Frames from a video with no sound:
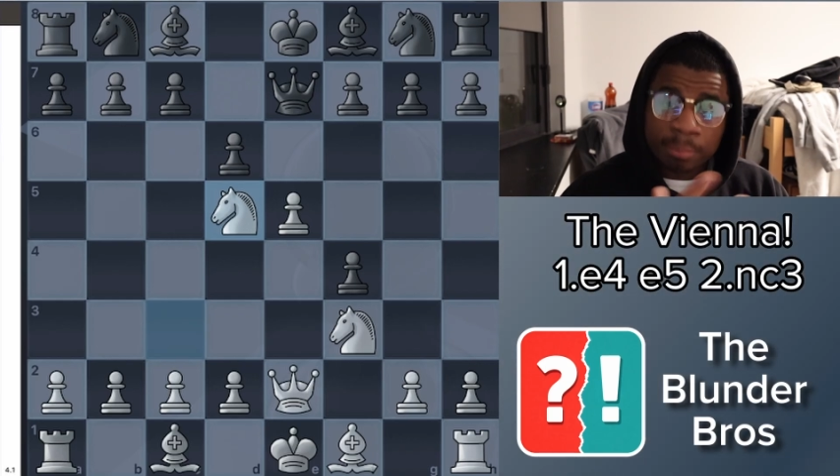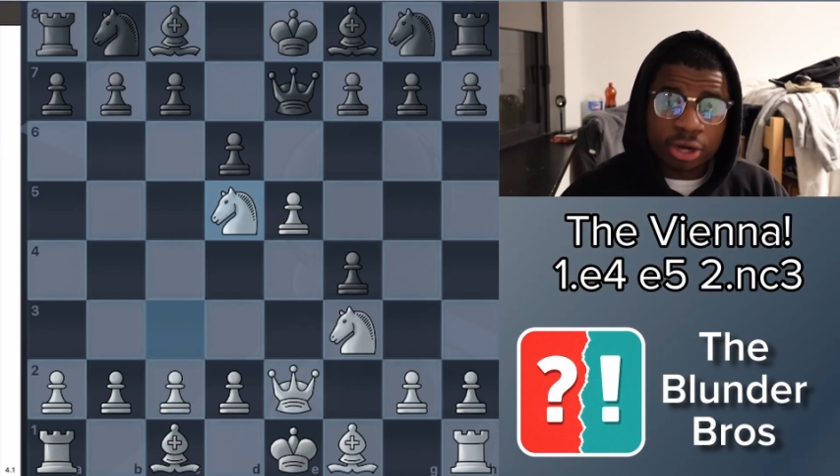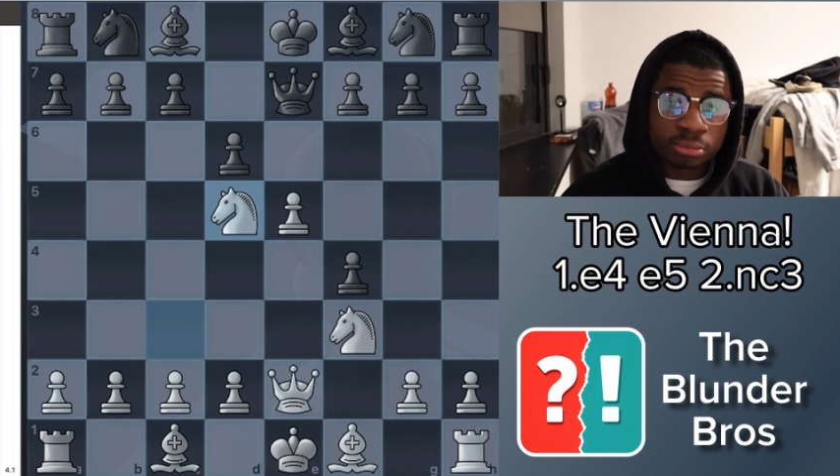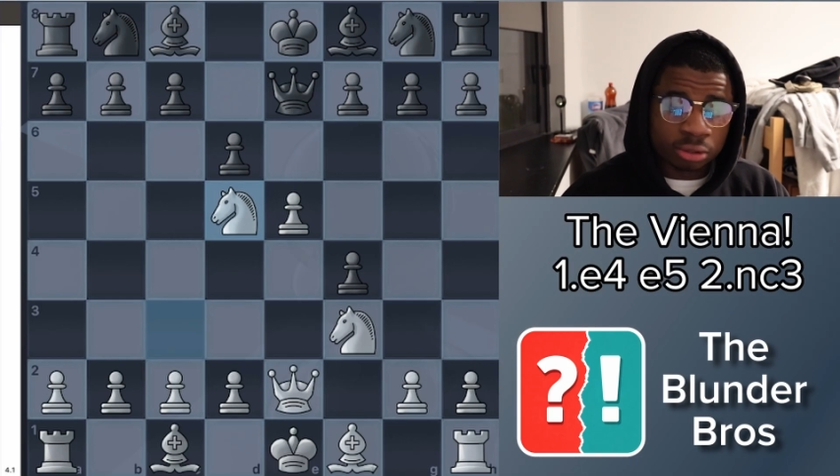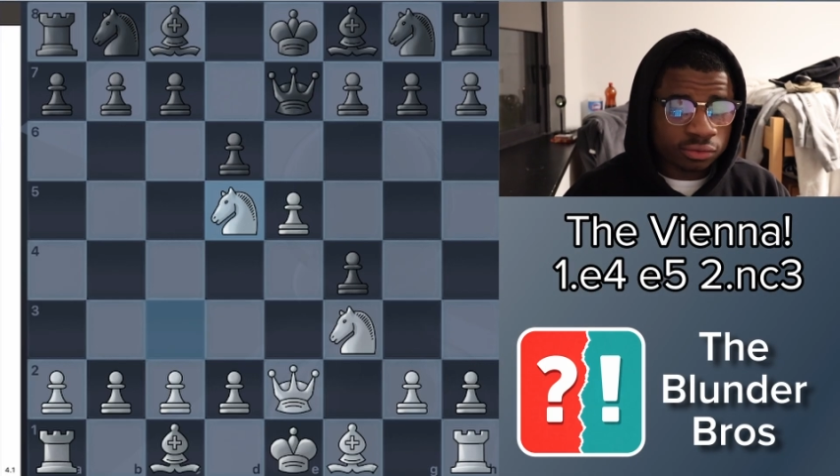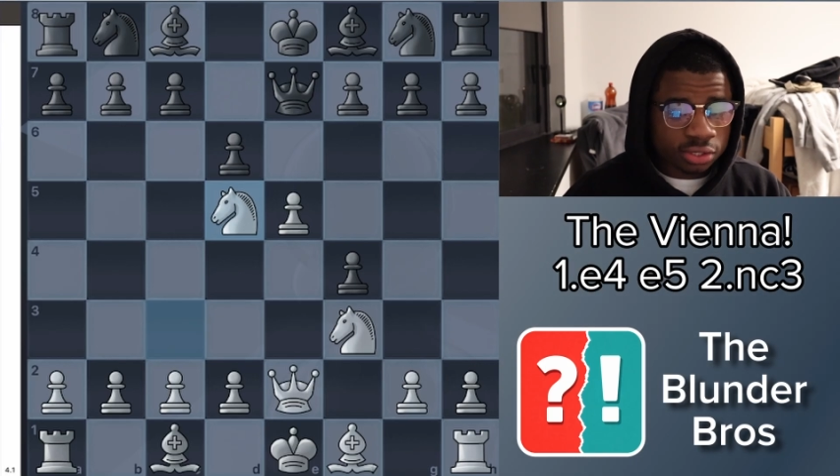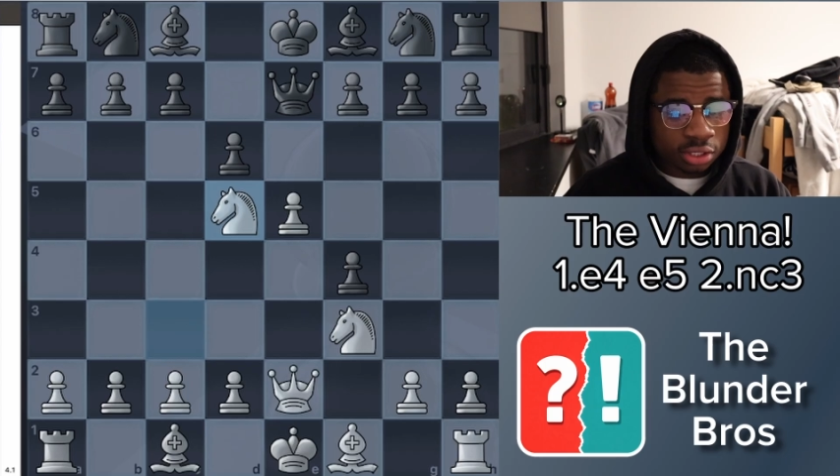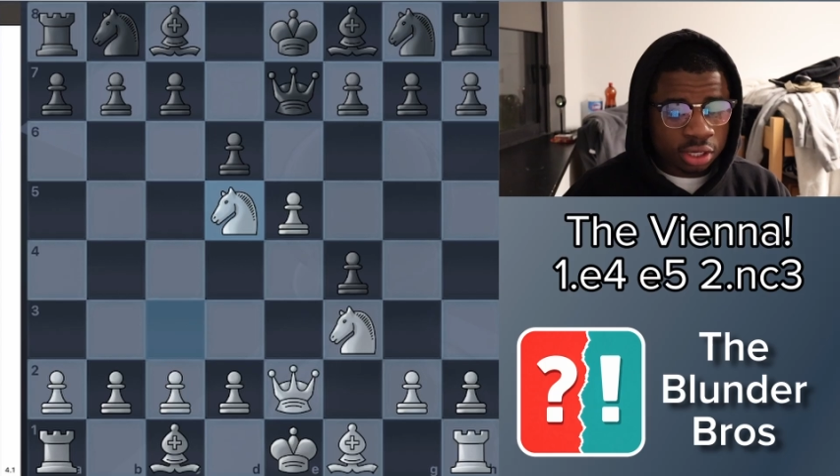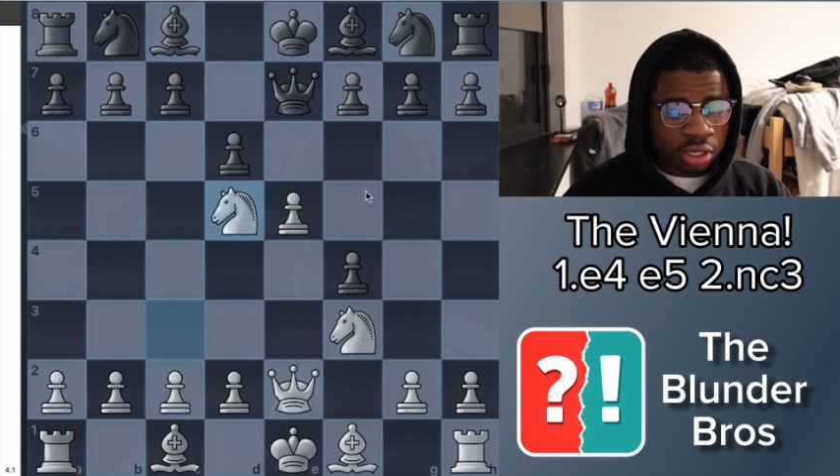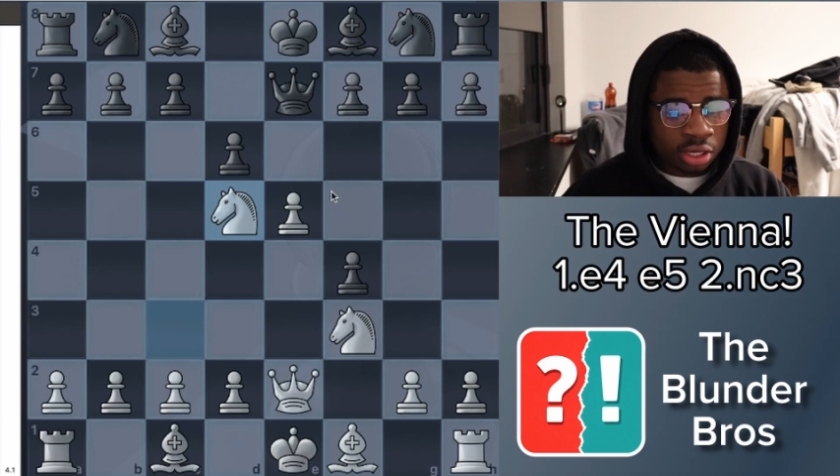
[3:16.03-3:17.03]
better moves,
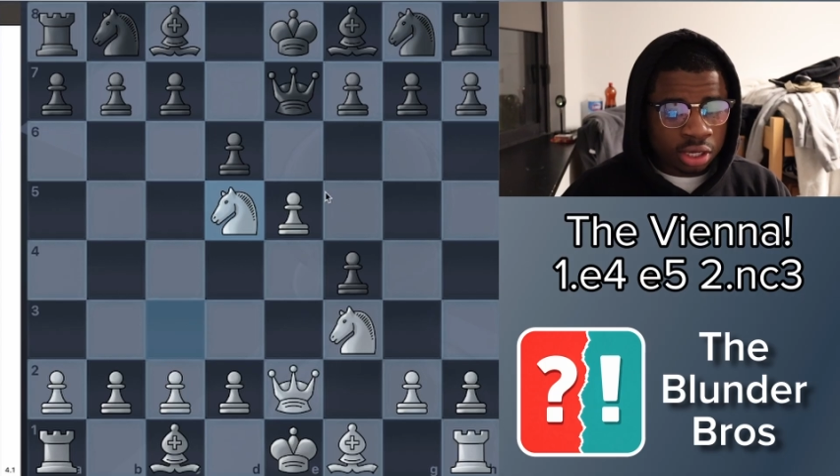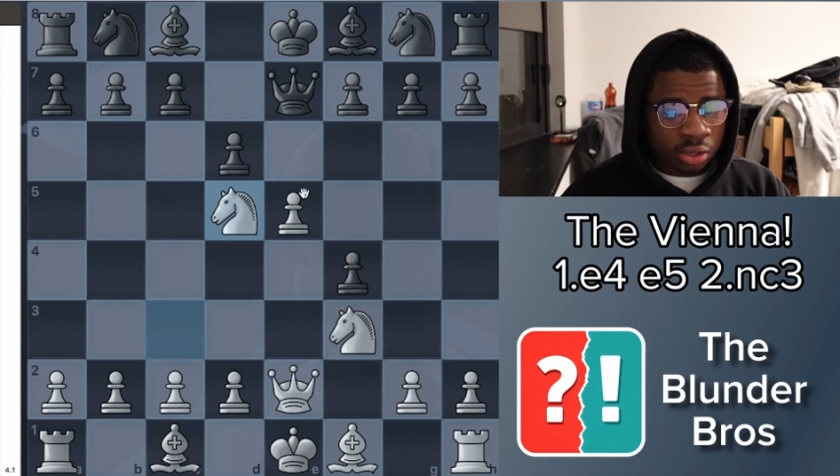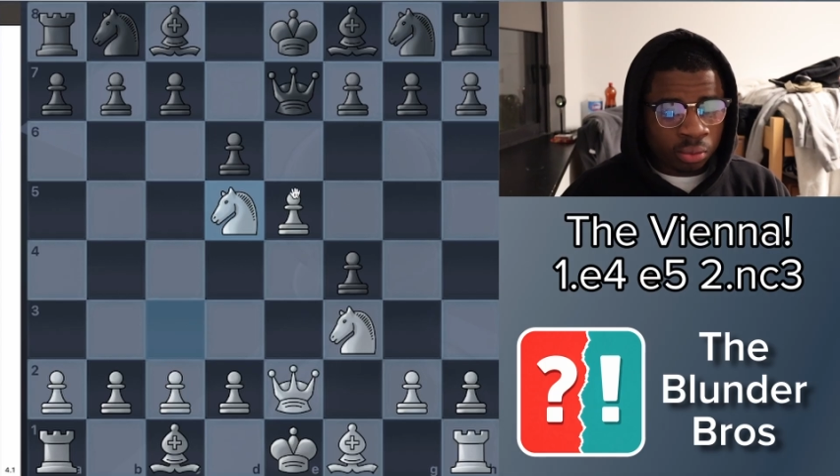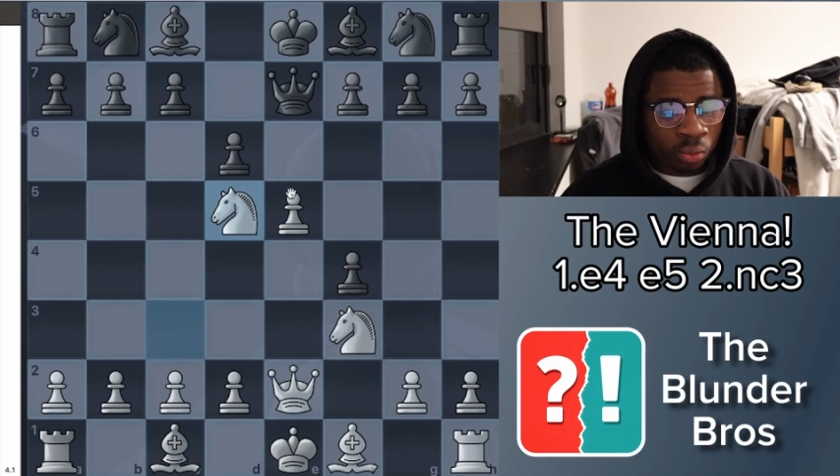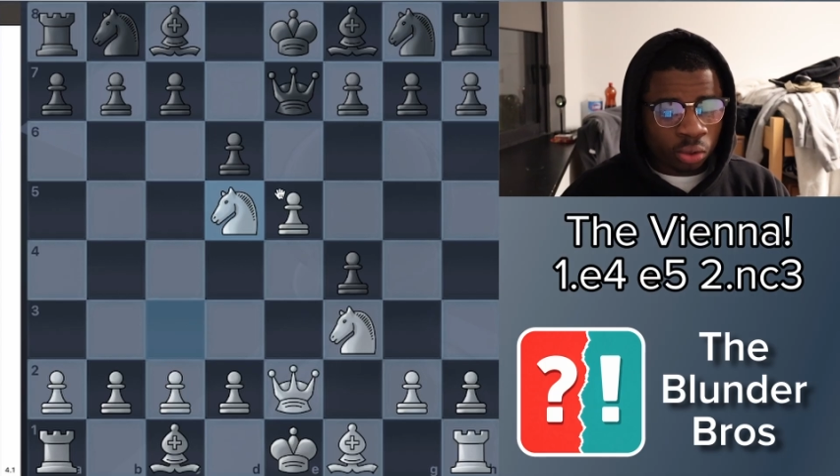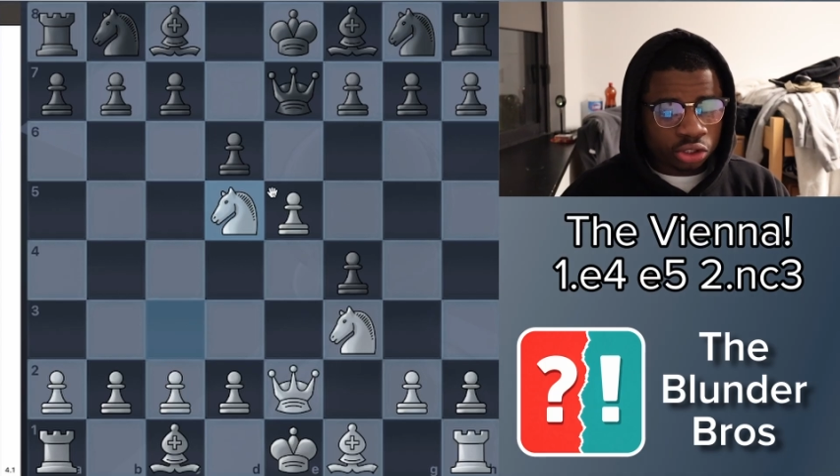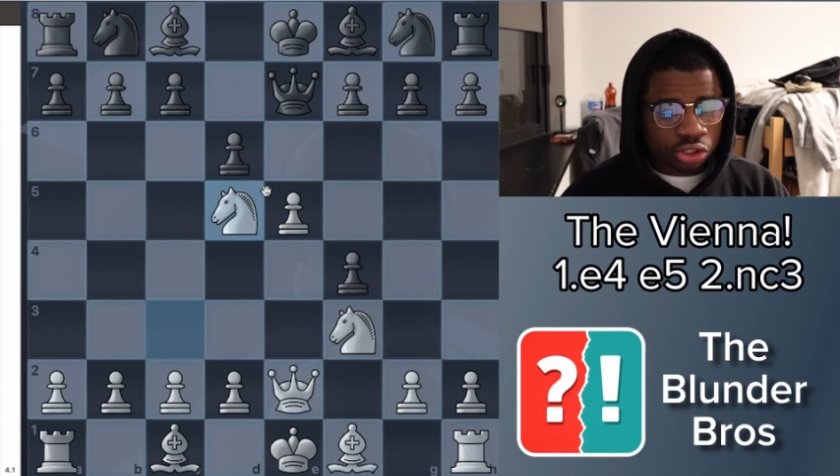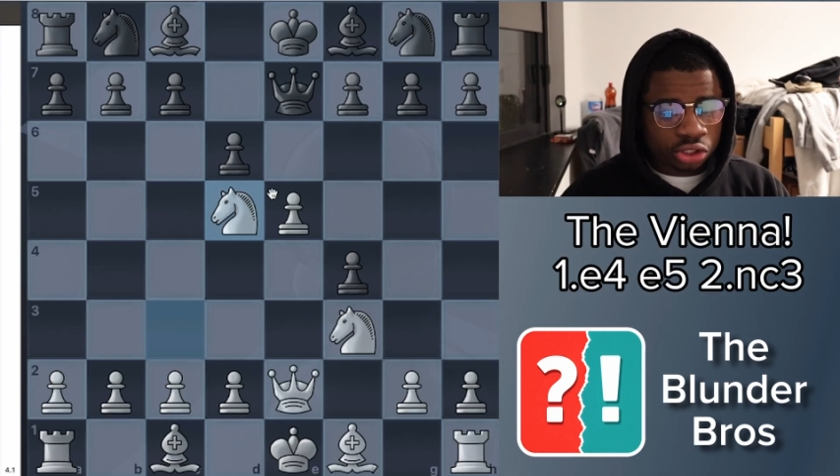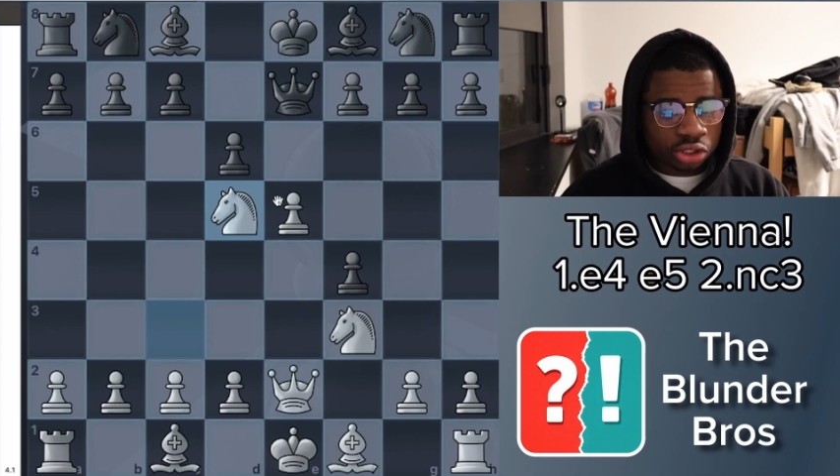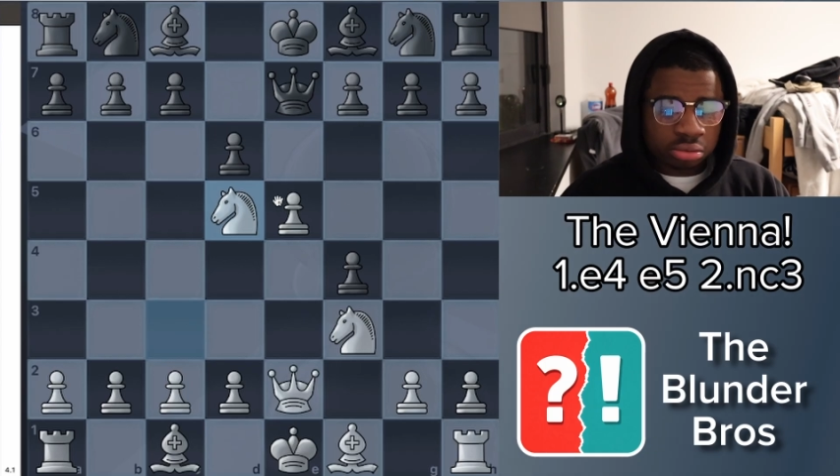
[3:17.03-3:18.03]

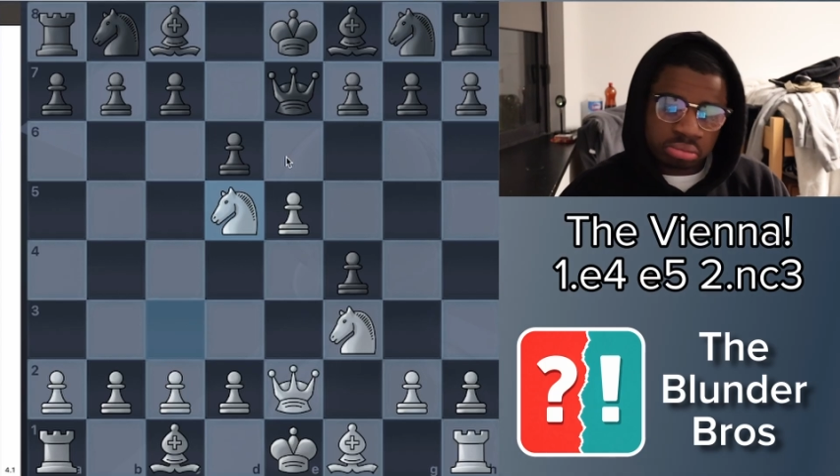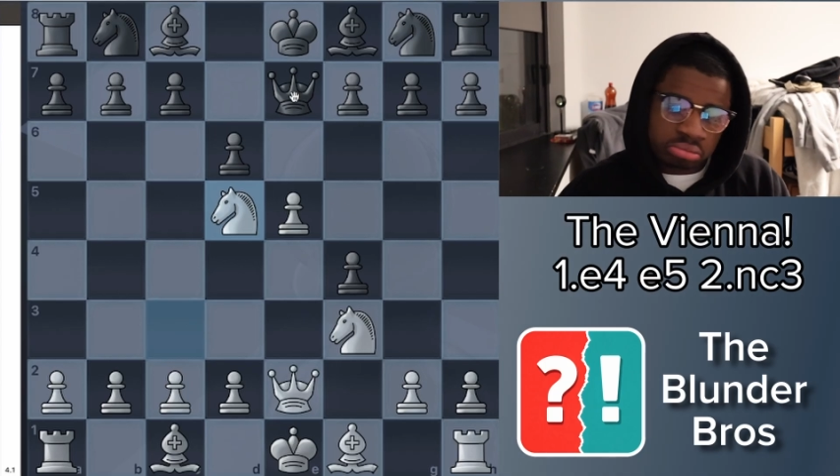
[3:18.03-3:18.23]
which